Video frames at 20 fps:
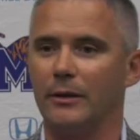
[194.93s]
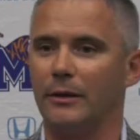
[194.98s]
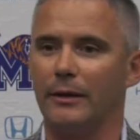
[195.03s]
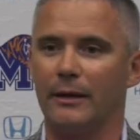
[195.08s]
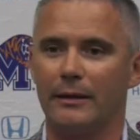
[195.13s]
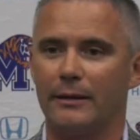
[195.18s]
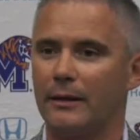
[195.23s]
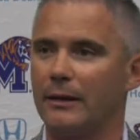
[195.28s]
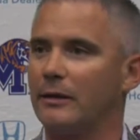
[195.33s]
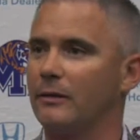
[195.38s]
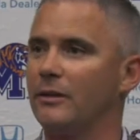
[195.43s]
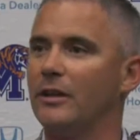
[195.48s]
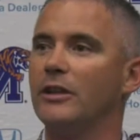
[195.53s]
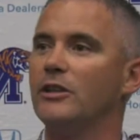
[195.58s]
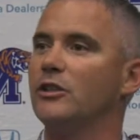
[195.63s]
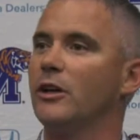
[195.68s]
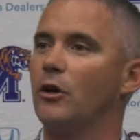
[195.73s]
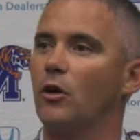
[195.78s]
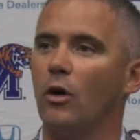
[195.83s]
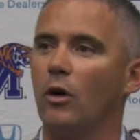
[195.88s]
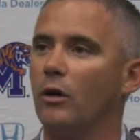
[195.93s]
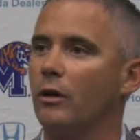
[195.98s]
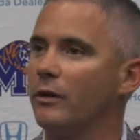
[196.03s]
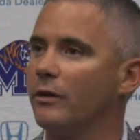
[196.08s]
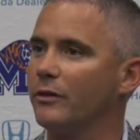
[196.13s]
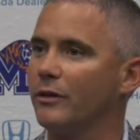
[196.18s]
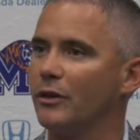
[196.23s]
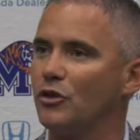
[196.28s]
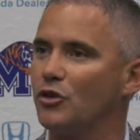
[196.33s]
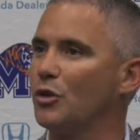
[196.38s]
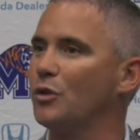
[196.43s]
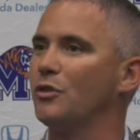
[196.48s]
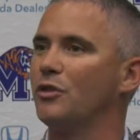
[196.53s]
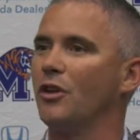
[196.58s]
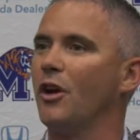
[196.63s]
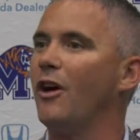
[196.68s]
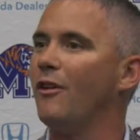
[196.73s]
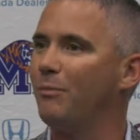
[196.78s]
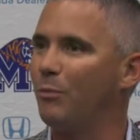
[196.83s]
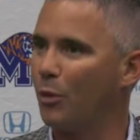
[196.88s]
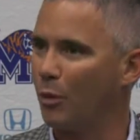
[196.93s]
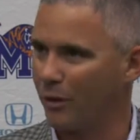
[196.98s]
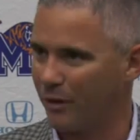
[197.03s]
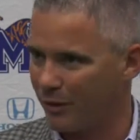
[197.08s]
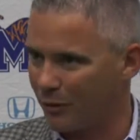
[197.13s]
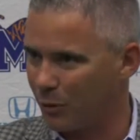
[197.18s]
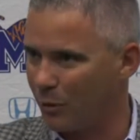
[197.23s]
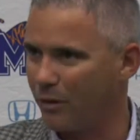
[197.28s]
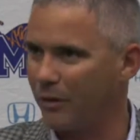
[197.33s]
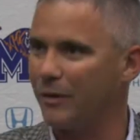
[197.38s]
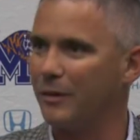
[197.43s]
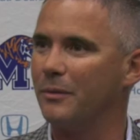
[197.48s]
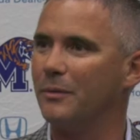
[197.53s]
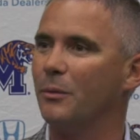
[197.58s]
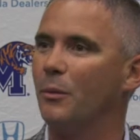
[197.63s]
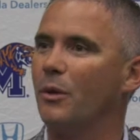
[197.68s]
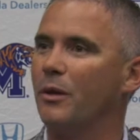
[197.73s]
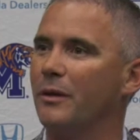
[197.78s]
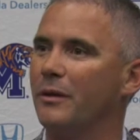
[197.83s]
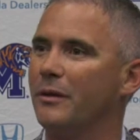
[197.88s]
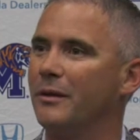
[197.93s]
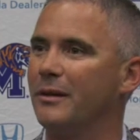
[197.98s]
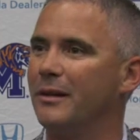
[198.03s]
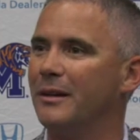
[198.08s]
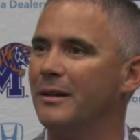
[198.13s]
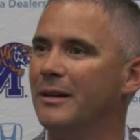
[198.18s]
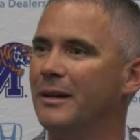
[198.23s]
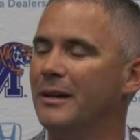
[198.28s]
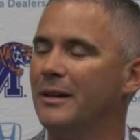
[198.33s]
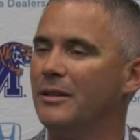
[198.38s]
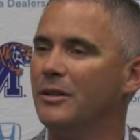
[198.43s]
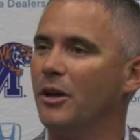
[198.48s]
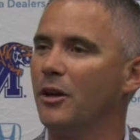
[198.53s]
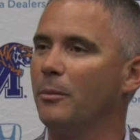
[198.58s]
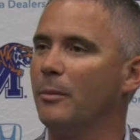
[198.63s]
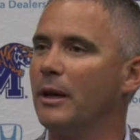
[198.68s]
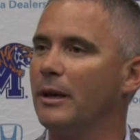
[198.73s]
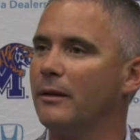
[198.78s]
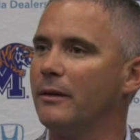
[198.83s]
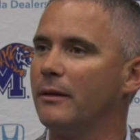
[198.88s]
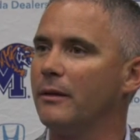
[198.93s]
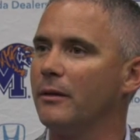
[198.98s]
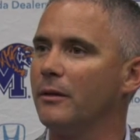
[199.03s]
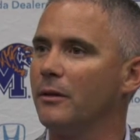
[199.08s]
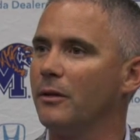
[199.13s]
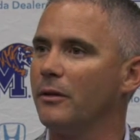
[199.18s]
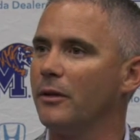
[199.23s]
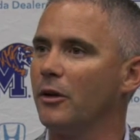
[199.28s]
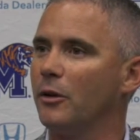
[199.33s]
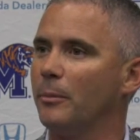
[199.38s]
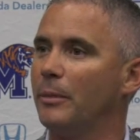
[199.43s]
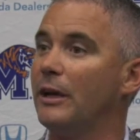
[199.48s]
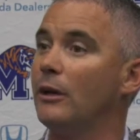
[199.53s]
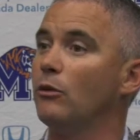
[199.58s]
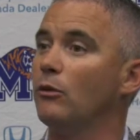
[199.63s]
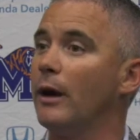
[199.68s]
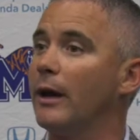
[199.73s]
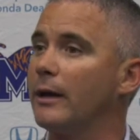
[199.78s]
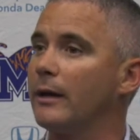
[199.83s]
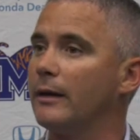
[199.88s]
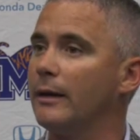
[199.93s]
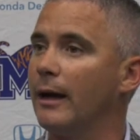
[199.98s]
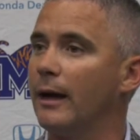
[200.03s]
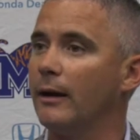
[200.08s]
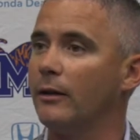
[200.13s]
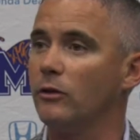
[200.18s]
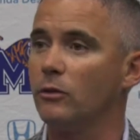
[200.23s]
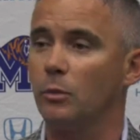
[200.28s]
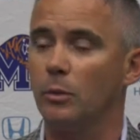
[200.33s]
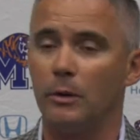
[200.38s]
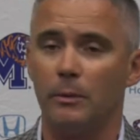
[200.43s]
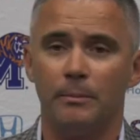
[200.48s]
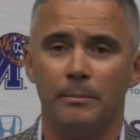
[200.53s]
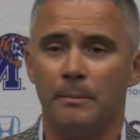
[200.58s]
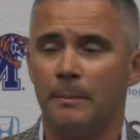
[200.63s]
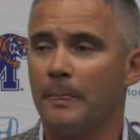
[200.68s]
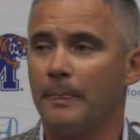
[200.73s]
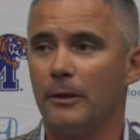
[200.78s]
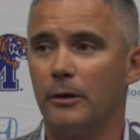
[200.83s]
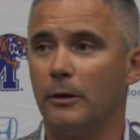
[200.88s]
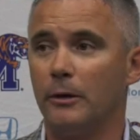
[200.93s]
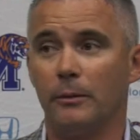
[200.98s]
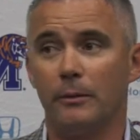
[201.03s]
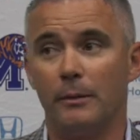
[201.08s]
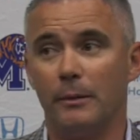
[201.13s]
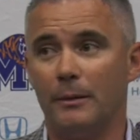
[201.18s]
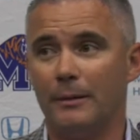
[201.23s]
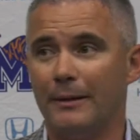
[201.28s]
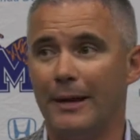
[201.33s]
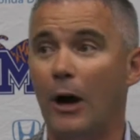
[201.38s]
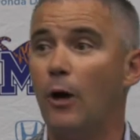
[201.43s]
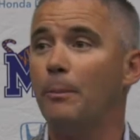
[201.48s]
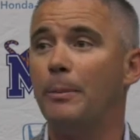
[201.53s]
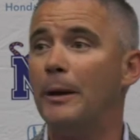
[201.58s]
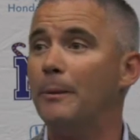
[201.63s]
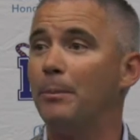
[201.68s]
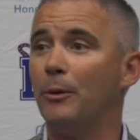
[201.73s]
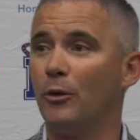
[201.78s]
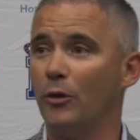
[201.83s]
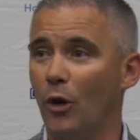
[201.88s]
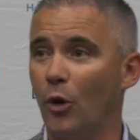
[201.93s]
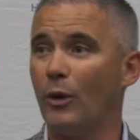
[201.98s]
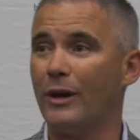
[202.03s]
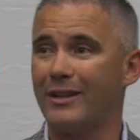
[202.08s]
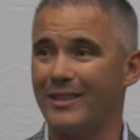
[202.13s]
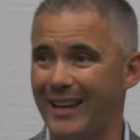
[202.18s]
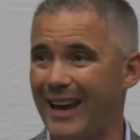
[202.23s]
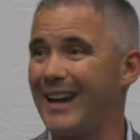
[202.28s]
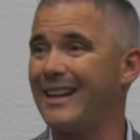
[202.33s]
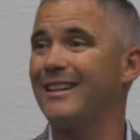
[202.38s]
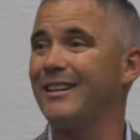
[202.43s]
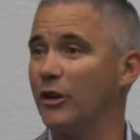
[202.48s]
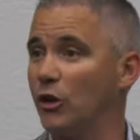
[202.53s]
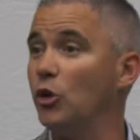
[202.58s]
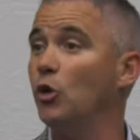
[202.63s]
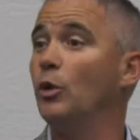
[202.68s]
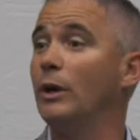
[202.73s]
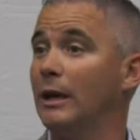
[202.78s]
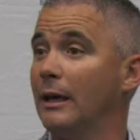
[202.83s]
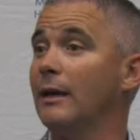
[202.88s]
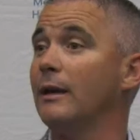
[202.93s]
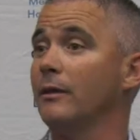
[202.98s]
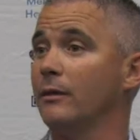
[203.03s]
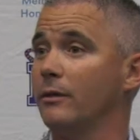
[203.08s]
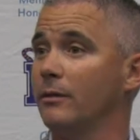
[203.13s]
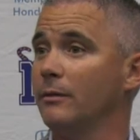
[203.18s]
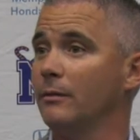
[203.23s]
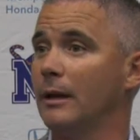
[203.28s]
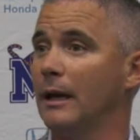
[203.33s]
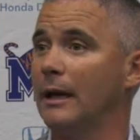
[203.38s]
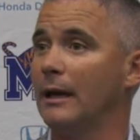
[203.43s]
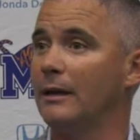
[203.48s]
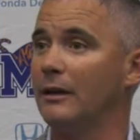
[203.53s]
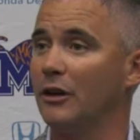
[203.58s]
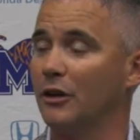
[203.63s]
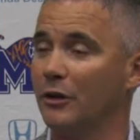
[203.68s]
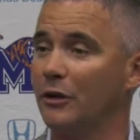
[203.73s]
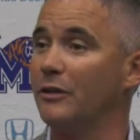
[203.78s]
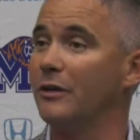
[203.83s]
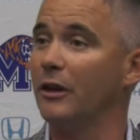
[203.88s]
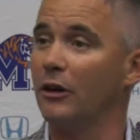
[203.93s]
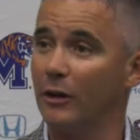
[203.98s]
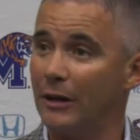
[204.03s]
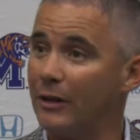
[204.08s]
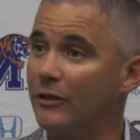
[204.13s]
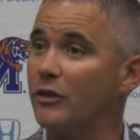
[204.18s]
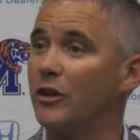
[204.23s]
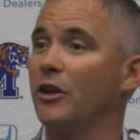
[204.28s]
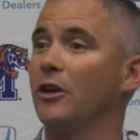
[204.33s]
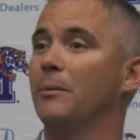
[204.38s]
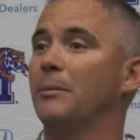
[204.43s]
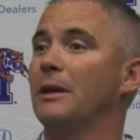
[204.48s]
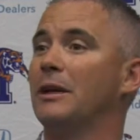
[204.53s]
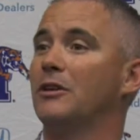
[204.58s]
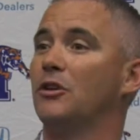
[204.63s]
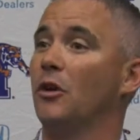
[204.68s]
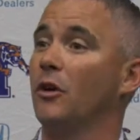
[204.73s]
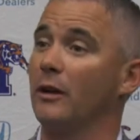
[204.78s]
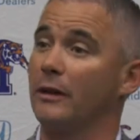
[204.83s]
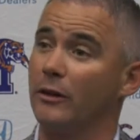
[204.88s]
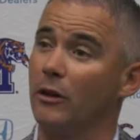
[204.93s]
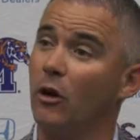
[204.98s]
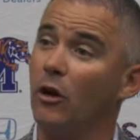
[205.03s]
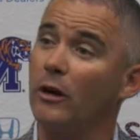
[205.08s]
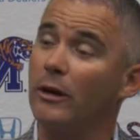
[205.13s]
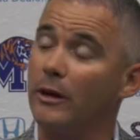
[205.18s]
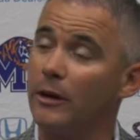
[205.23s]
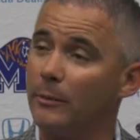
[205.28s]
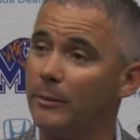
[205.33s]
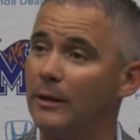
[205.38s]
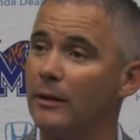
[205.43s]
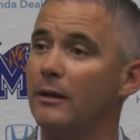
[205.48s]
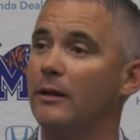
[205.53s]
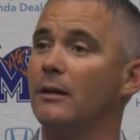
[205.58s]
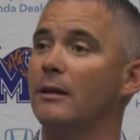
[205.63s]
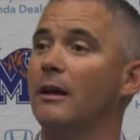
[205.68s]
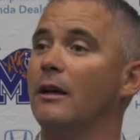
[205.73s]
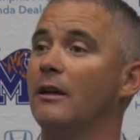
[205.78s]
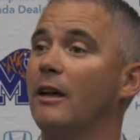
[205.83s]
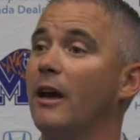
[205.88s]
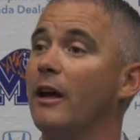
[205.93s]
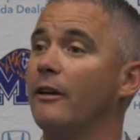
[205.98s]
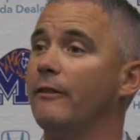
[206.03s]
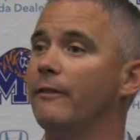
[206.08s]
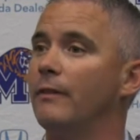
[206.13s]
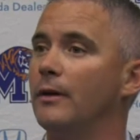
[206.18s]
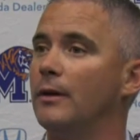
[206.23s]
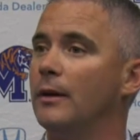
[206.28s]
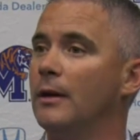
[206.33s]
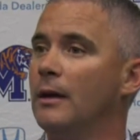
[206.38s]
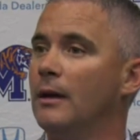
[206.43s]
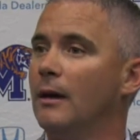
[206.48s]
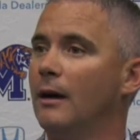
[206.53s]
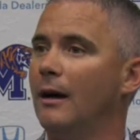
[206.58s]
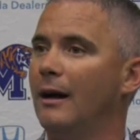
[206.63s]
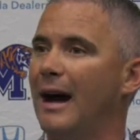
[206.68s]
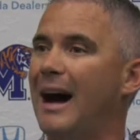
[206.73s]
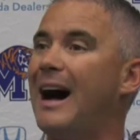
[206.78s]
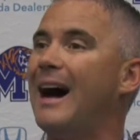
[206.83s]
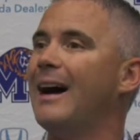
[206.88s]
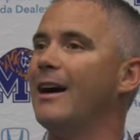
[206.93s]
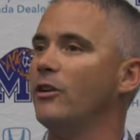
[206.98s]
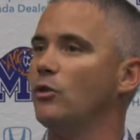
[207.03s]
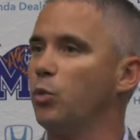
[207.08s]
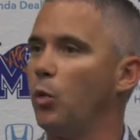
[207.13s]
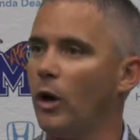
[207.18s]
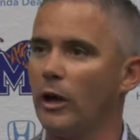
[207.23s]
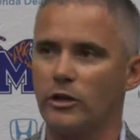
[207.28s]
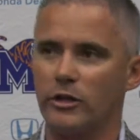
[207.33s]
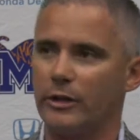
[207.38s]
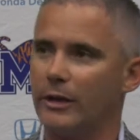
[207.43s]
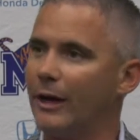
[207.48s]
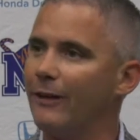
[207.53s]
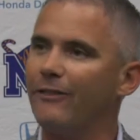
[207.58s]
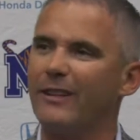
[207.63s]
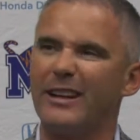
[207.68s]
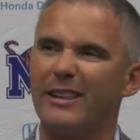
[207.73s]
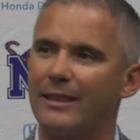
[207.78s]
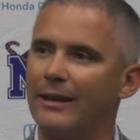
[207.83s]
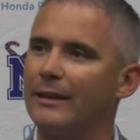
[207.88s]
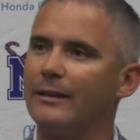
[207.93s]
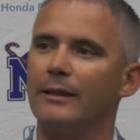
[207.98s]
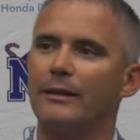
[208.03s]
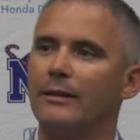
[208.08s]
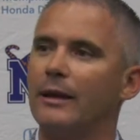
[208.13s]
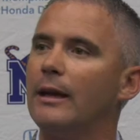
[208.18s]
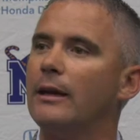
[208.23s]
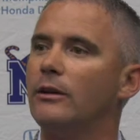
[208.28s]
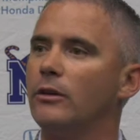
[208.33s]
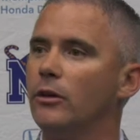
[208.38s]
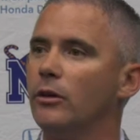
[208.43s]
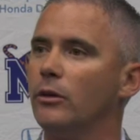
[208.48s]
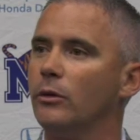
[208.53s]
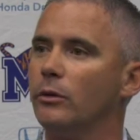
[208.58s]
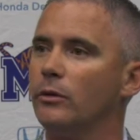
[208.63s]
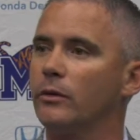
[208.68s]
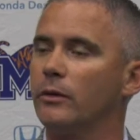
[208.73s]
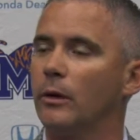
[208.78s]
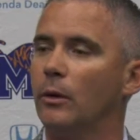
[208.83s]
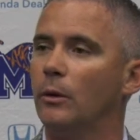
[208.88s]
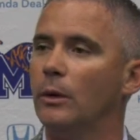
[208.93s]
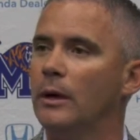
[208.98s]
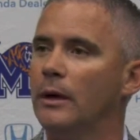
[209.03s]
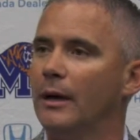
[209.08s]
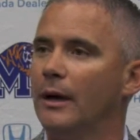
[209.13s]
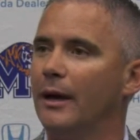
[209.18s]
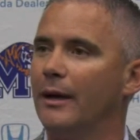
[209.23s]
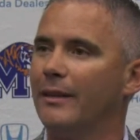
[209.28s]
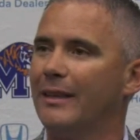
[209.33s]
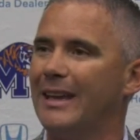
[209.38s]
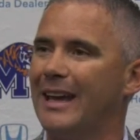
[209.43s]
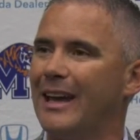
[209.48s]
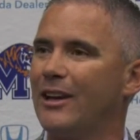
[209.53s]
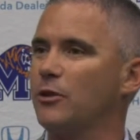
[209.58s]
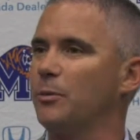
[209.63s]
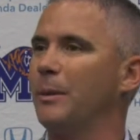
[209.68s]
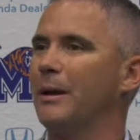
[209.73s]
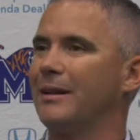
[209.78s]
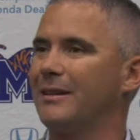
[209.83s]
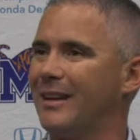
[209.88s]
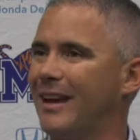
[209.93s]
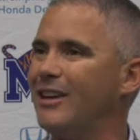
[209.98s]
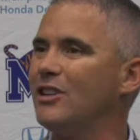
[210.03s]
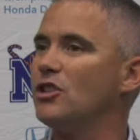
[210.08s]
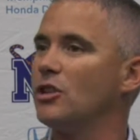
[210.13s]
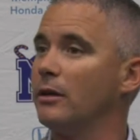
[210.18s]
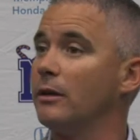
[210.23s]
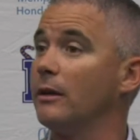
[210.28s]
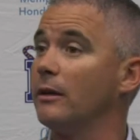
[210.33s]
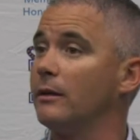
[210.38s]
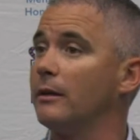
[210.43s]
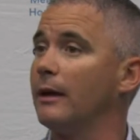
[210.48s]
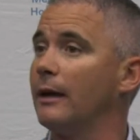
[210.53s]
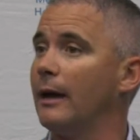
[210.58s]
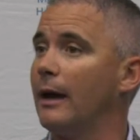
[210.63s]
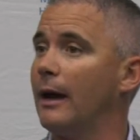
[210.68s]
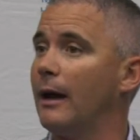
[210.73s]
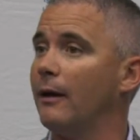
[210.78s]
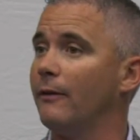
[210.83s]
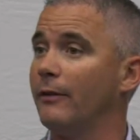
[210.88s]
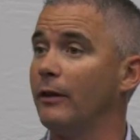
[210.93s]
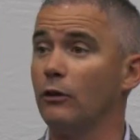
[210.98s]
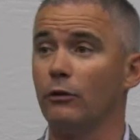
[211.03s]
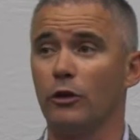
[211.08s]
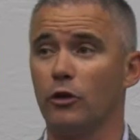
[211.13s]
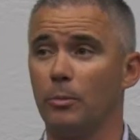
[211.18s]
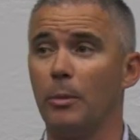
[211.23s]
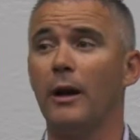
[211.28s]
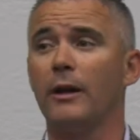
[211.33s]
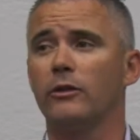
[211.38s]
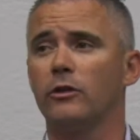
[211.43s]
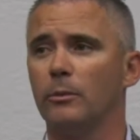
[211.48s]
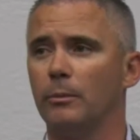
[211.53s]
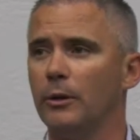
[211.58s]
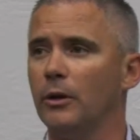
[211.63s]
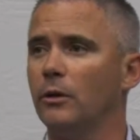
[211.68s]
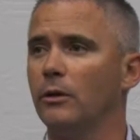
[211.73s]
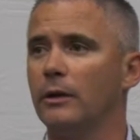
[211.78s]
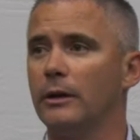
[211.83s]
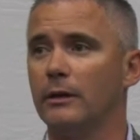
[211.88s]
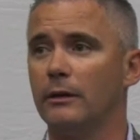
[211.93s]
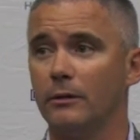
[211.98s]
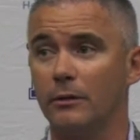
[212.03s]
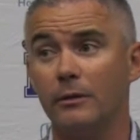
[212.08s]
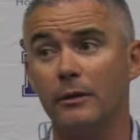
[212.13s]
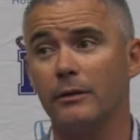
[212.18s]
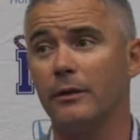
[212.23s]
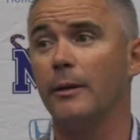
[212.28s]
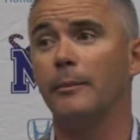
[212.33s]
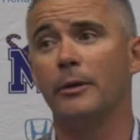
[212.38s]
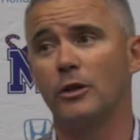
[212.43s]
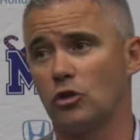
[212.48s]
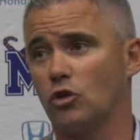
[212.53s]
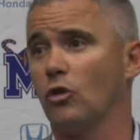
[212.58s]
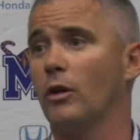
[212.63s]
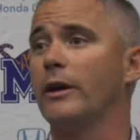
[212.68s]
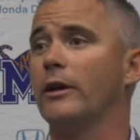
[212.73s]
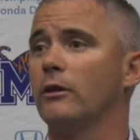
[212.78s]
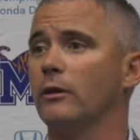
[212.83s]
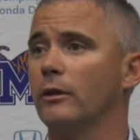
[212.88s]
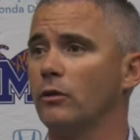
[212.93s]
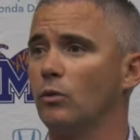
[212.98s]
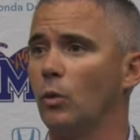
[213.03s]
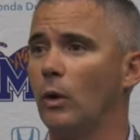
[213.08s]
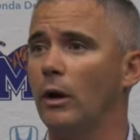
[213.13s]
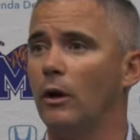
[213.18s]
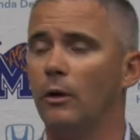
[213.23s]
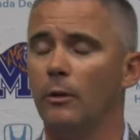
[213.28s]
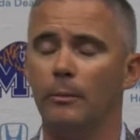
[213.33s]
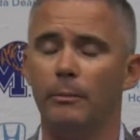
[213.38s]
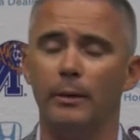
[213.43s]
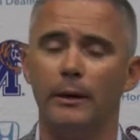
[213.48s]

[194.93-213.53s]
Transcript: I think T.J. Carter is a true sophomore. That's one of the young men that are being recognized. Well, now people know exactly who he is, and there is going to be a target. There are going to be a lot of eyes watching everything that they do. So the expectation that they have and the responsibility is that much greater as well.